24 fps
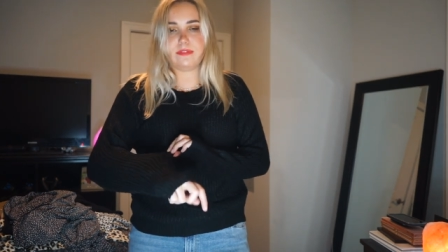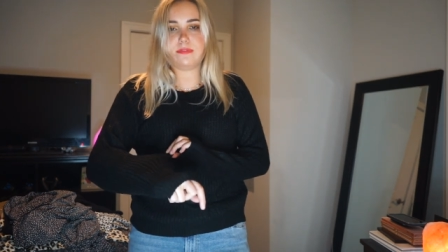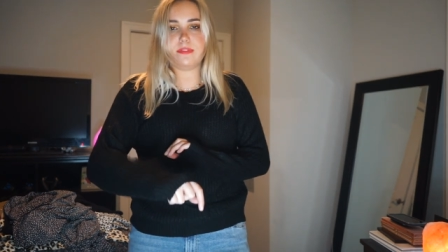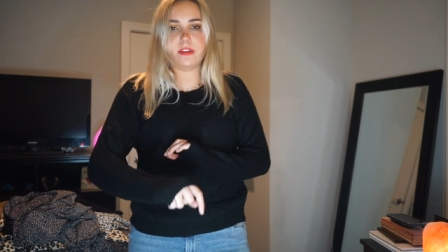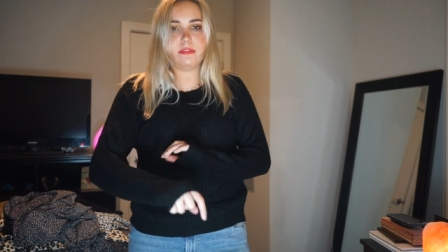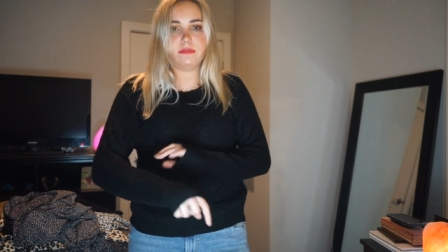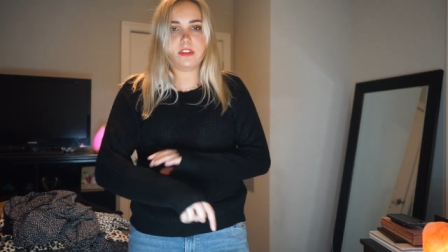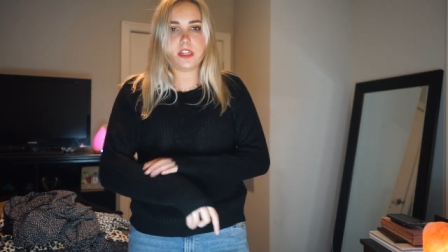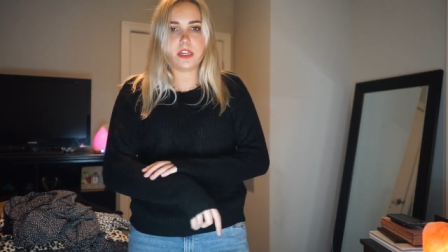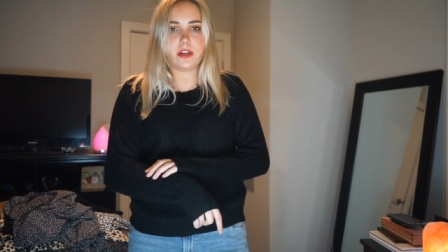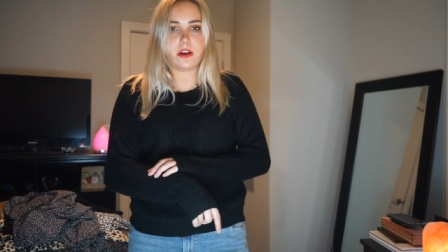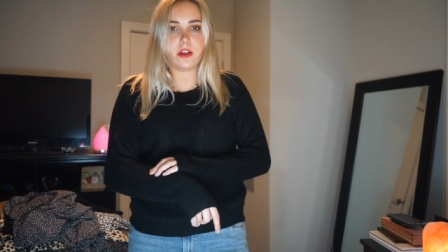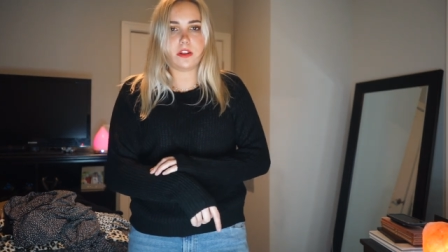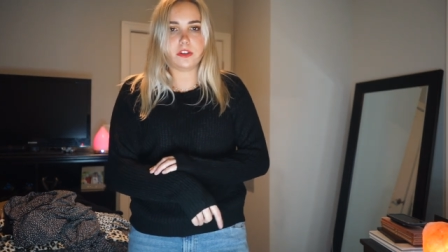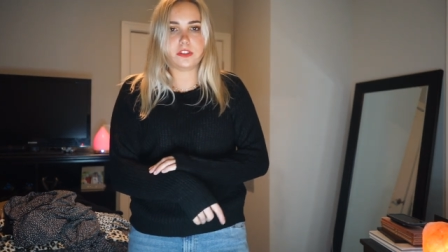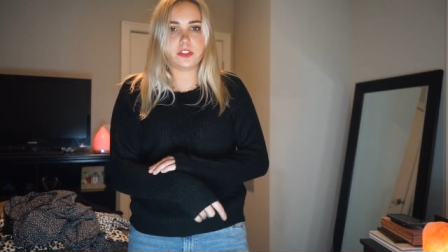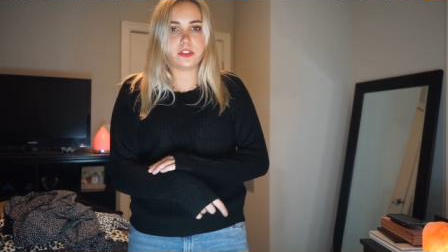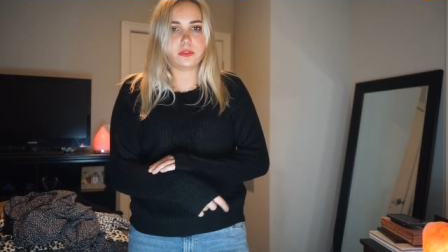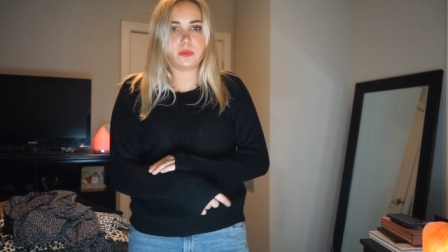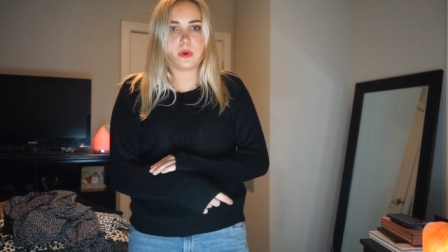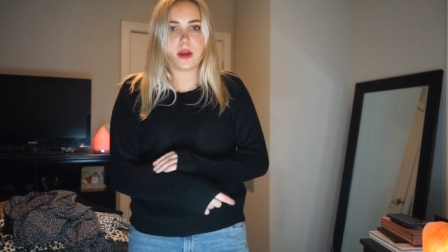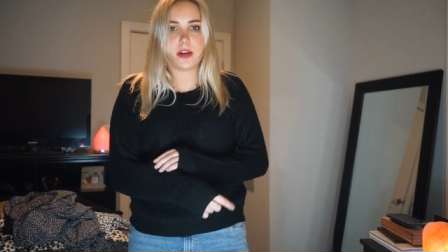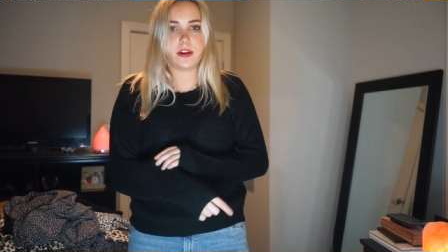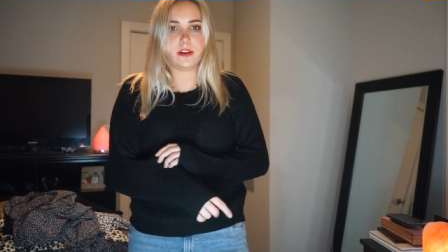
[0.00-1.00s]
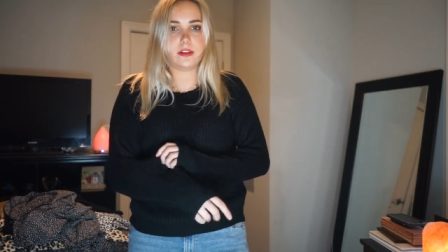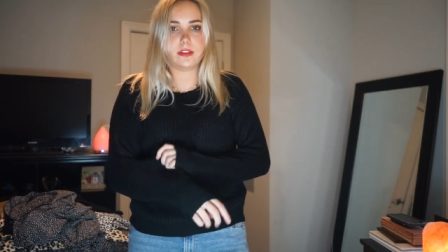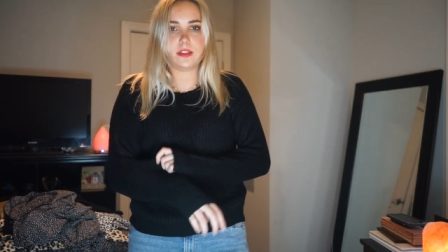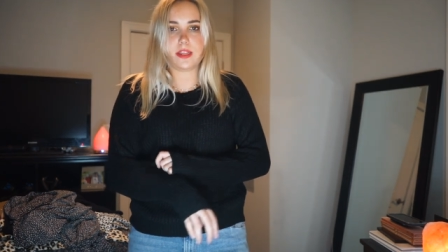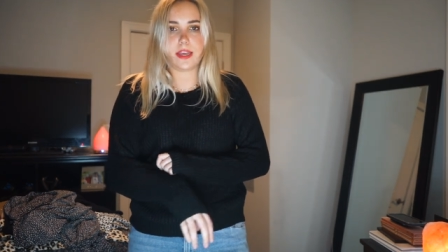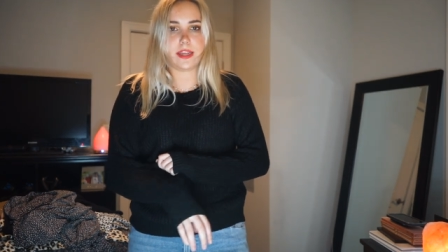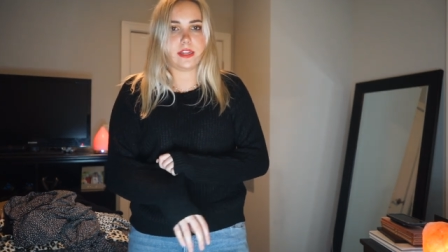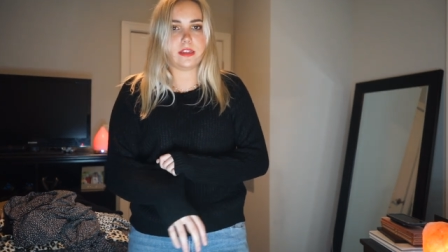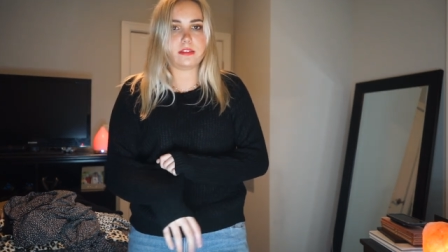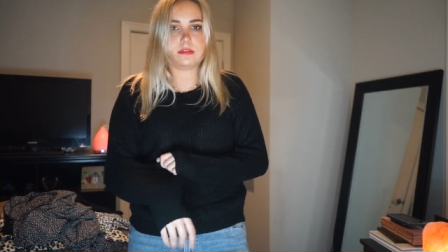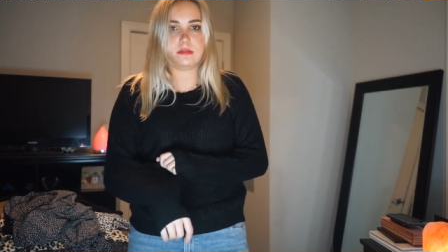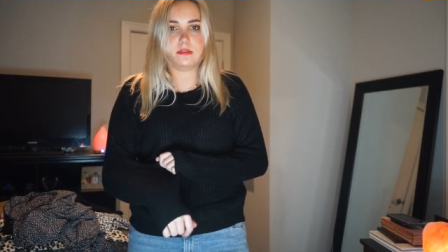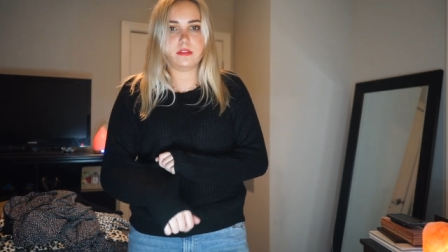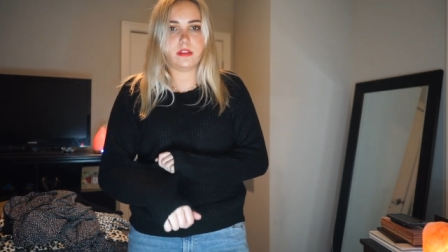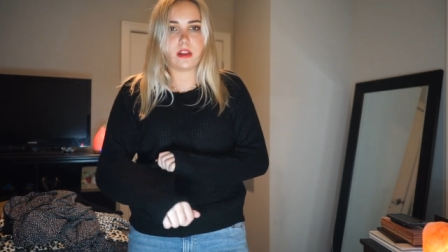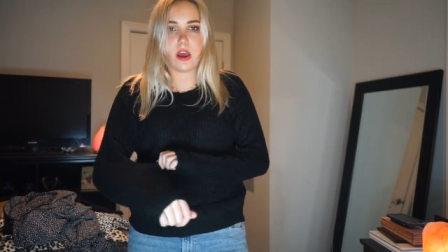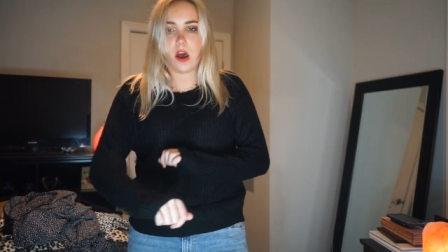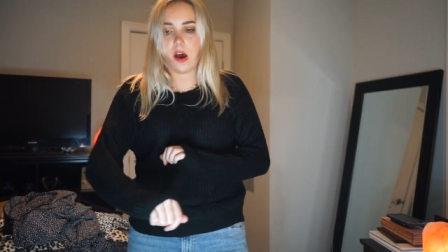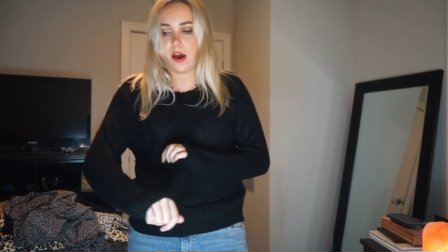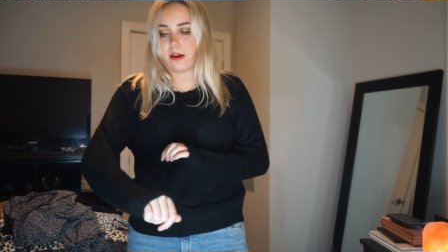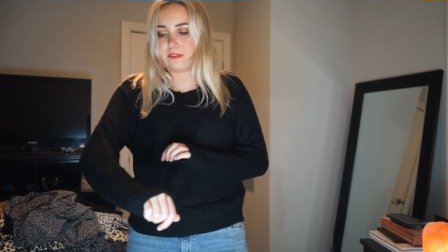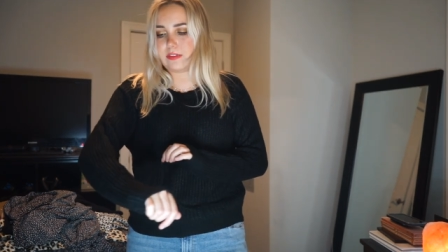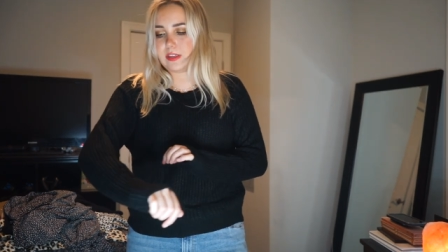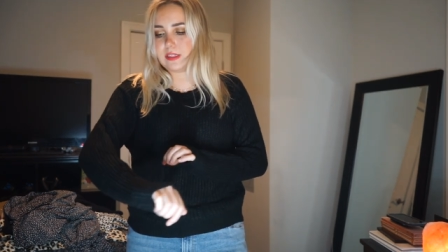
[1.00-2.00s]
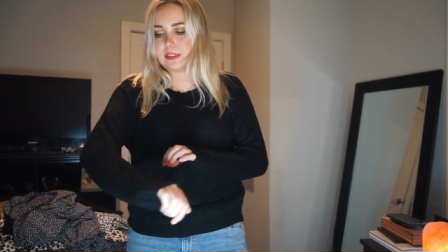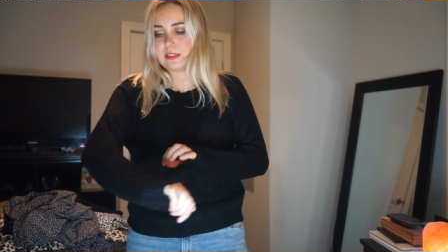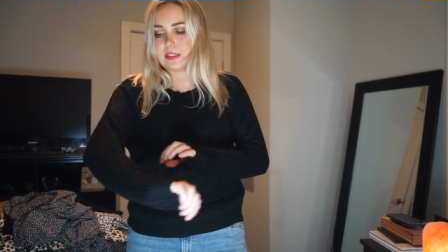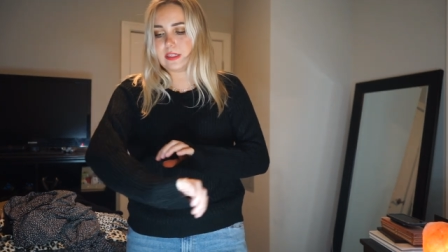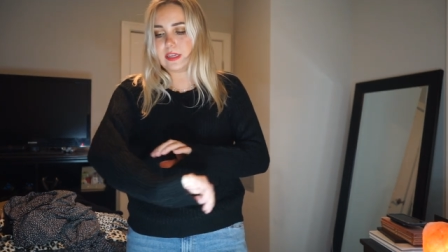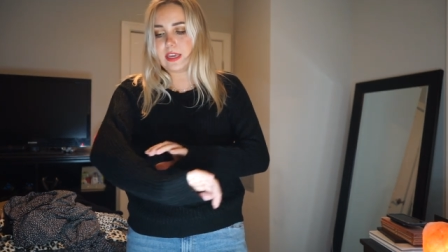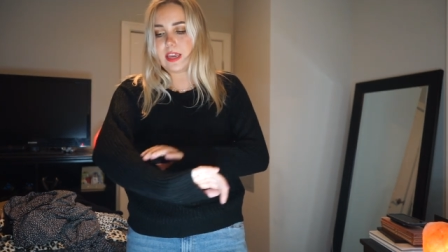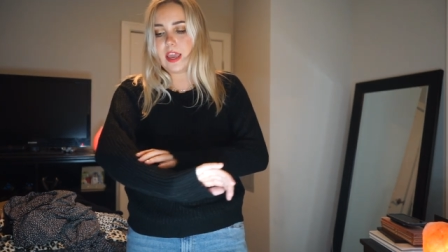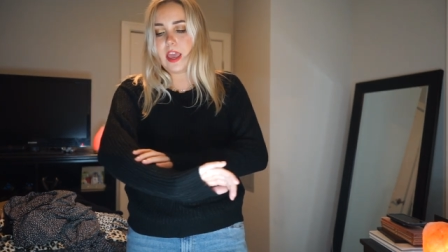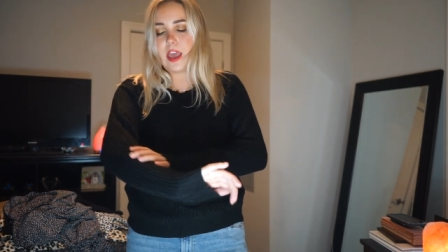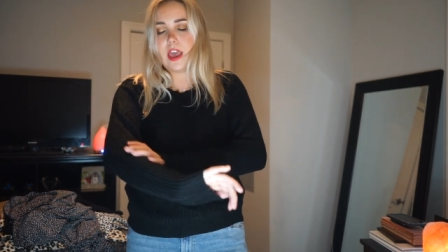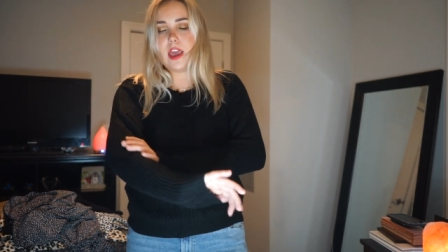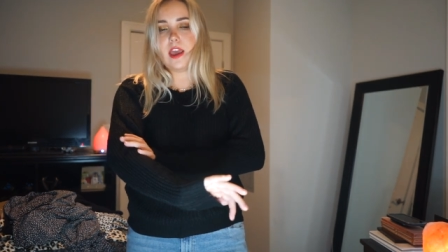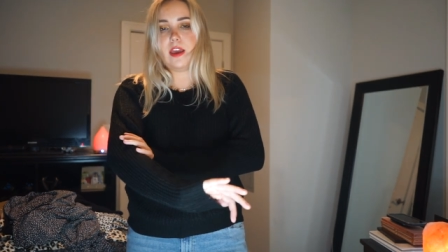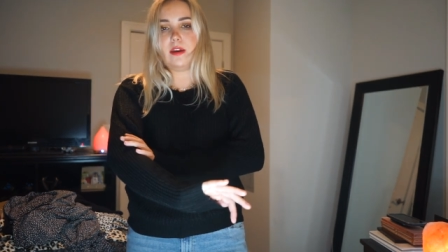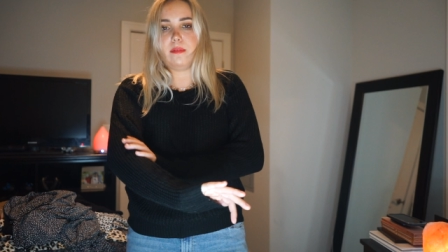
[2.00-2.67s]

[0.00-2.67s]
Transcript: $50 sweater, like obviously,